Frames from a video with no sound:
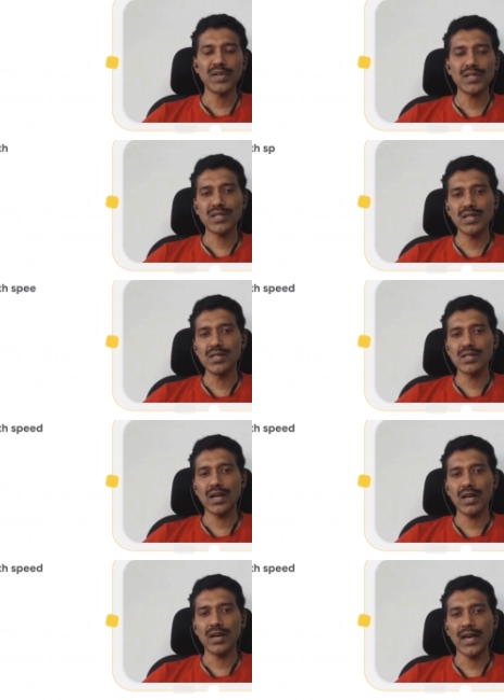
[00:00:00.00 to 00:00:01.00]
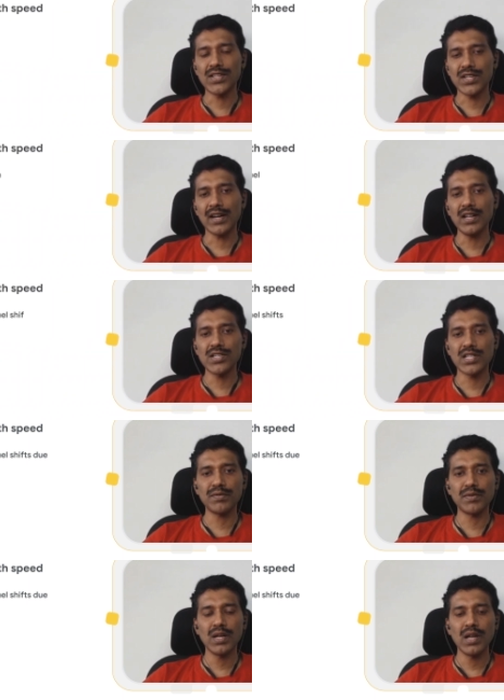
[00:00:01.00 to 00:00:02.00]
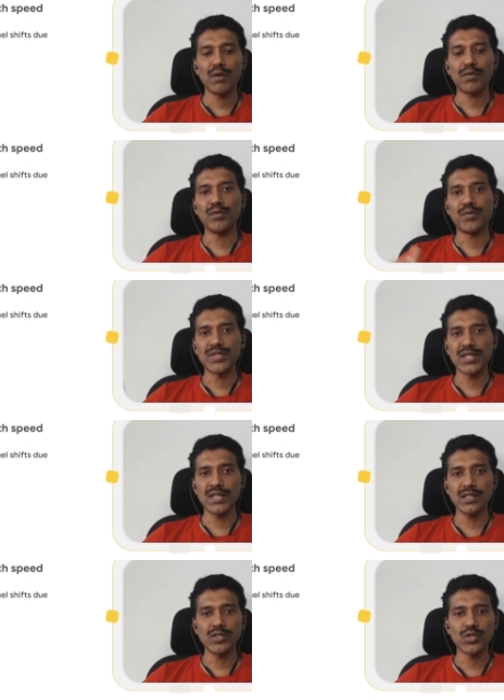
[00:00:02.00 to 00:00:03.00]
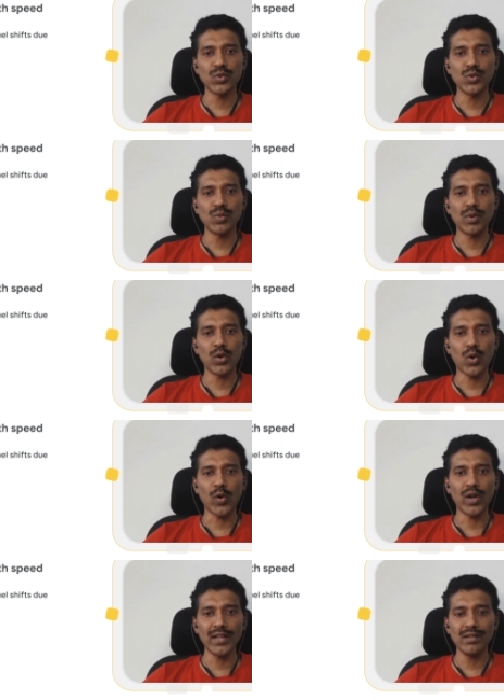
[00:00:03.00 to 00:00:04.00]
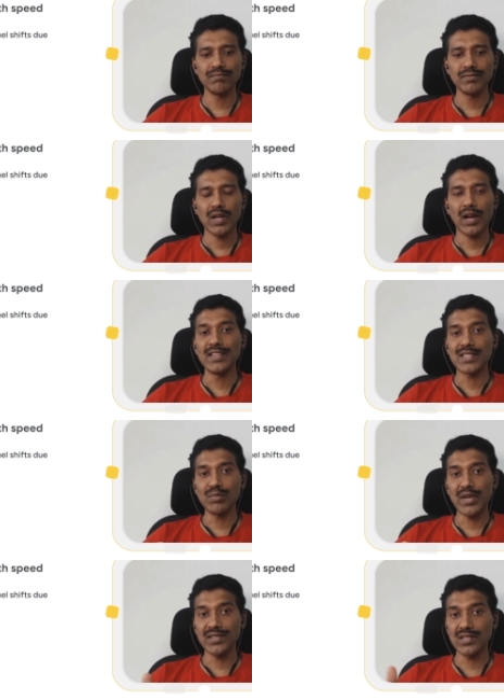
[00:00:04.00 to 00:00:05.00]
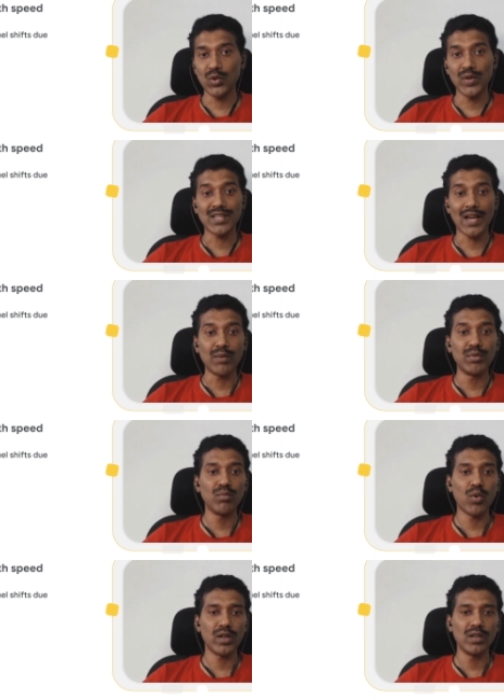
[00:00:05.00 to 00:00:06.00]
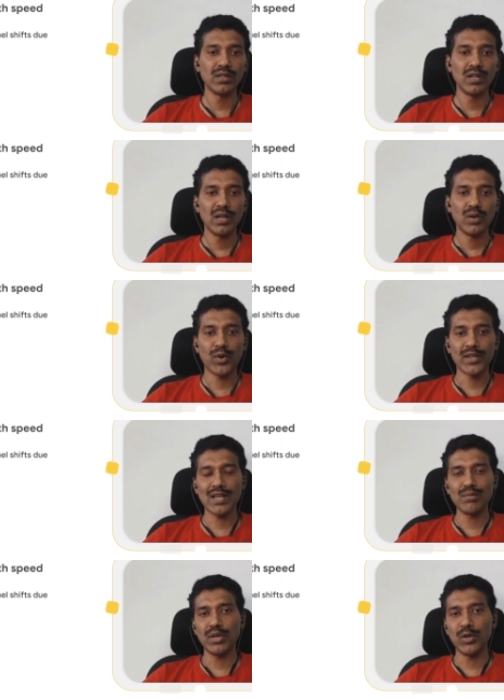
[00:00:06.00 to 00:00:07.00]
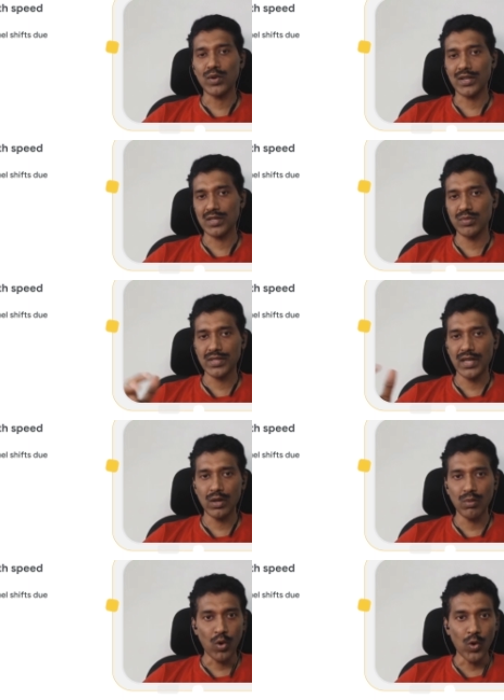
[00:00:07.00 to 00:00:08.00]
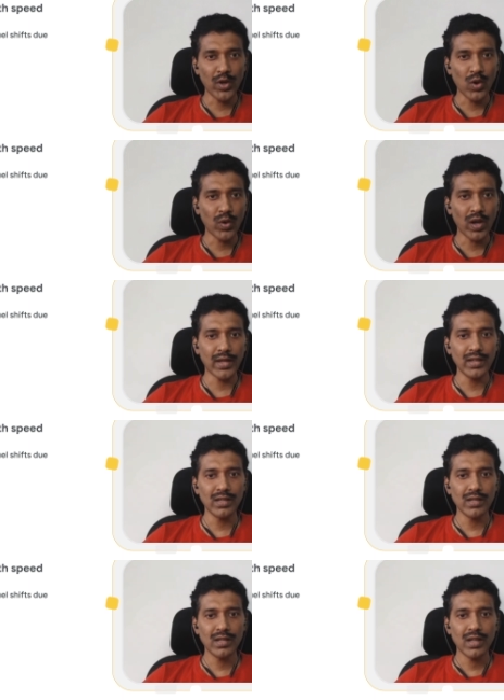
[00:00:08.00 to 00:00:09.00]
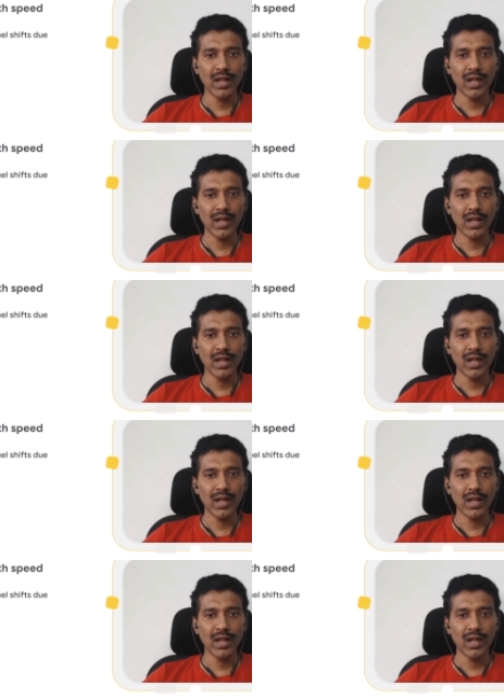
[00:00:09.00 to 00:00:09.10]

First is uh, a channel shift from physical to you know online, and in some cases, you know, it's a hybrid model. For example, you know, customers can order online